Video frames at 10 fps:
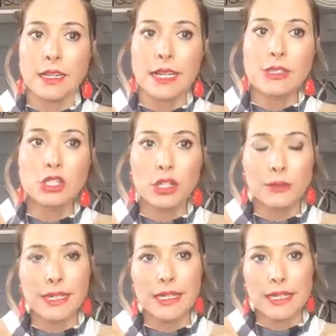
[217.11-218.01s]
it took
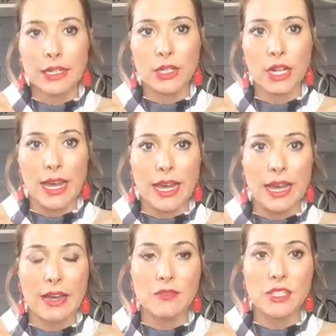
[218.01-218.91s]
me 1.5
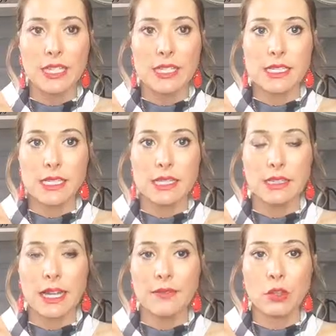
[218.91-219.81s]
years to get to the
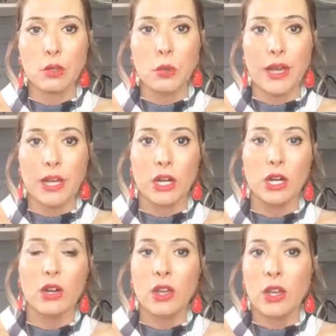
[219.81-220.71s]
level
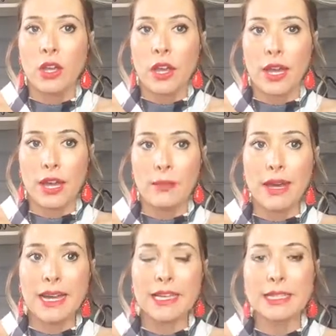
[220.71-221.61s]
where
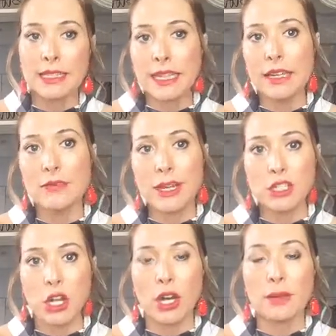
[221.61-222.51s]
I could leave my
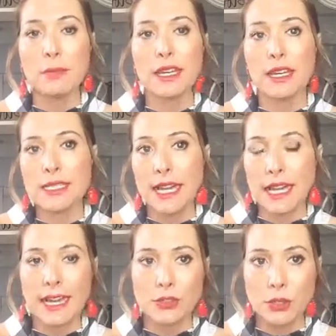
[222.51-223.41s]
job, because I
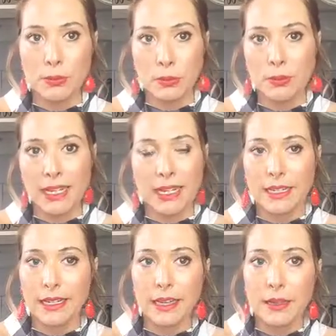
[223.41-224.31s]
had tripled my
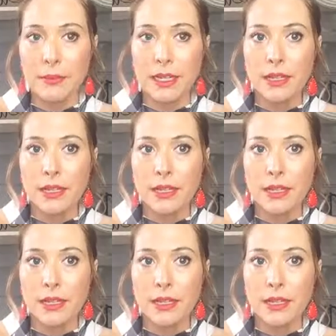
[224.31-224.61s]
income